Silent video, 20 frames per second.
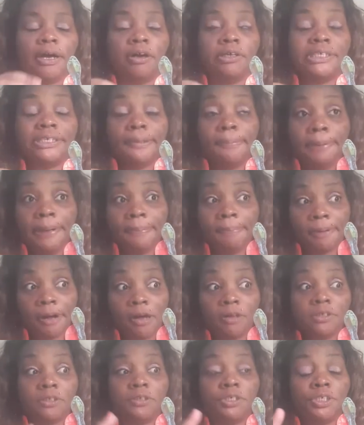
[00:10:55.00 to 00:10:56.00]
Some people
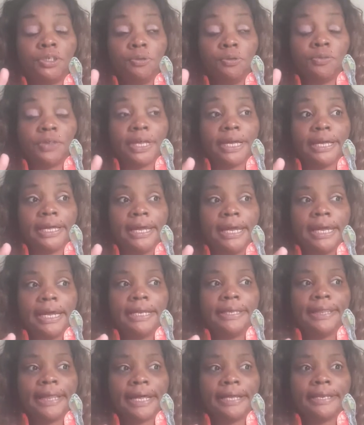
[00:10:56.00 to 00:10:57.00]
also, too, think
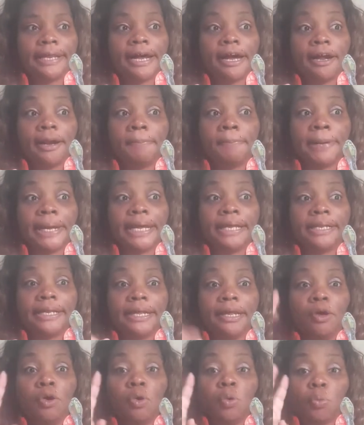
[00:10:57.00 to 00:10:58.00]
that they
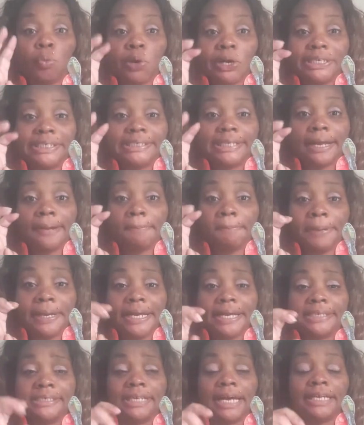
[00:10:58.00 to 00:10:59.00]
automatically rest in
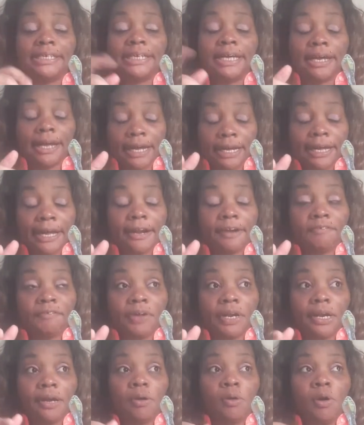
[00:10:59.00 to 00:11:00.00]
peace. I got a
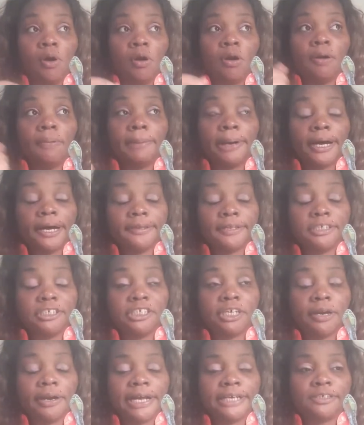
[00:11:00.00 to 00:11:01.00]
video on my other
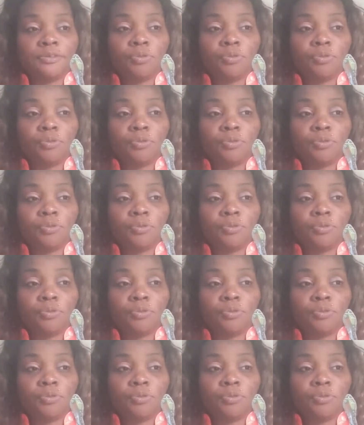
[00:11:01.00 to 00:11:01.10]
channel as